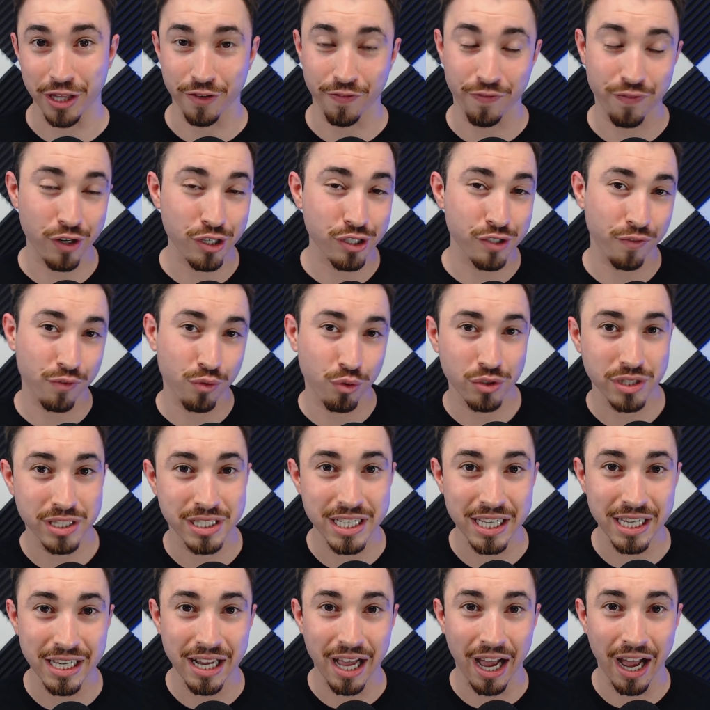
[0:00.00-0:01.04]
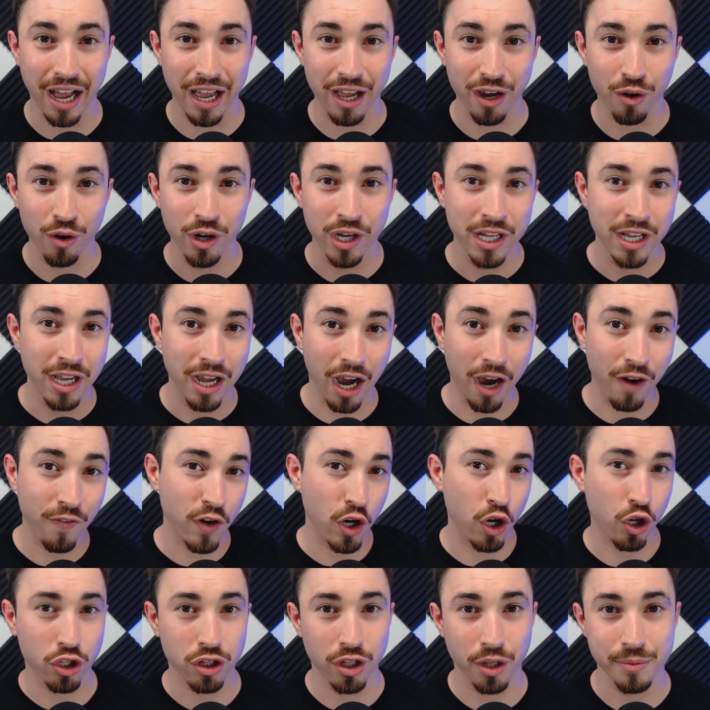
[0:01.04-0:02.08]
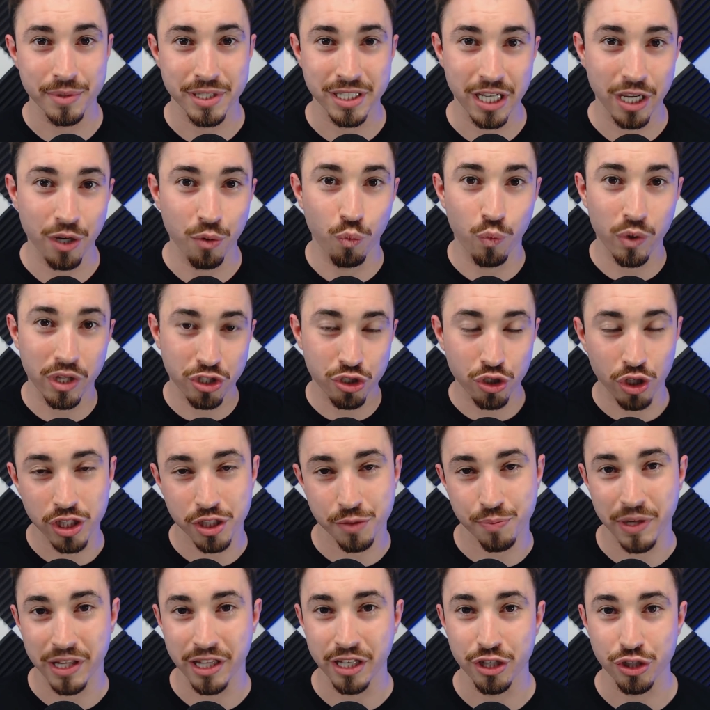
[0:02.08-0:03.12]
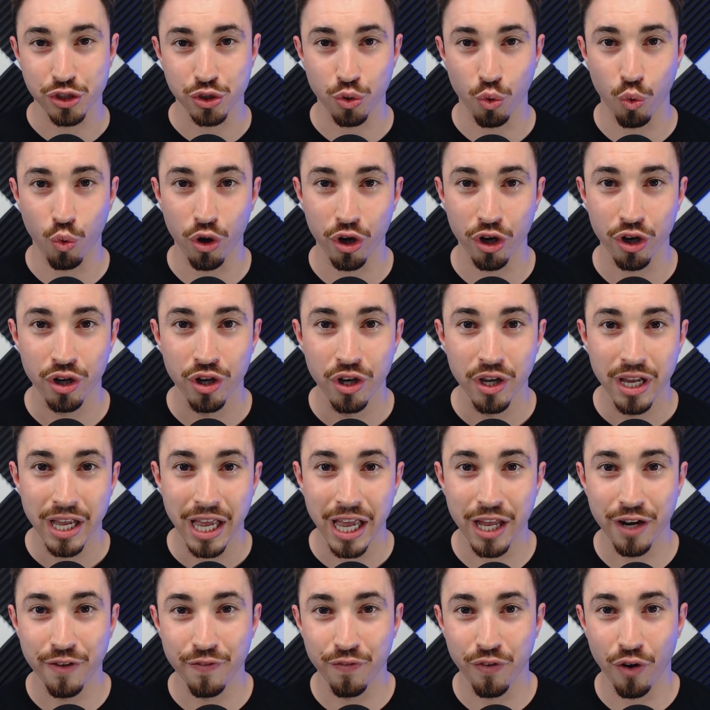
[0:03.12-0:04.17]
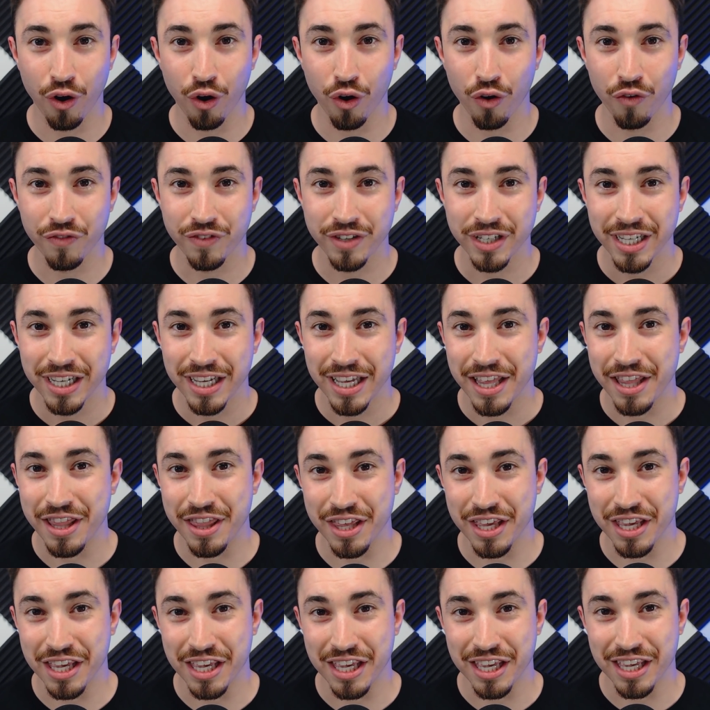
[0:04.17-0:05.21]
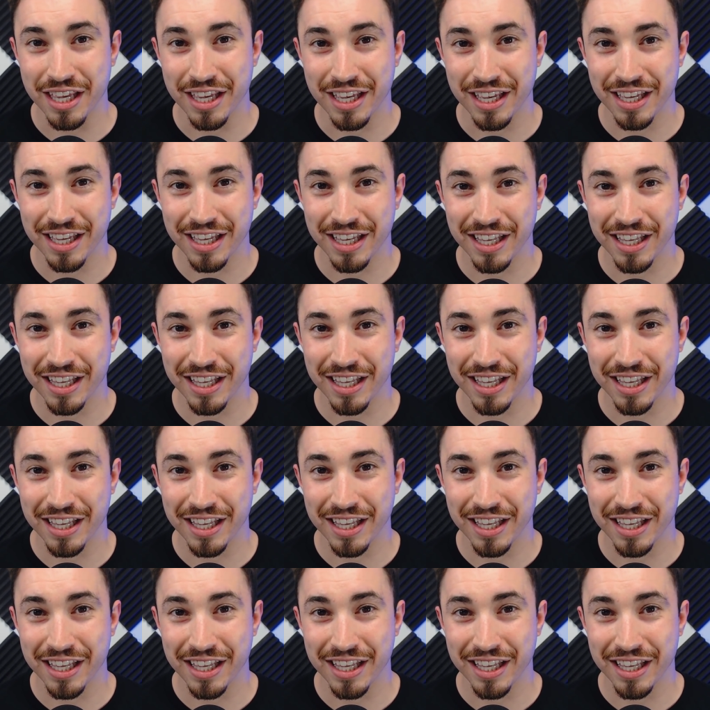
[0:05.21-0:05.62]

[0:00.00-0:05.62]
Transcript: The first, of course, Dean Heil of Oklahoma State with John Smith in his corner, involved the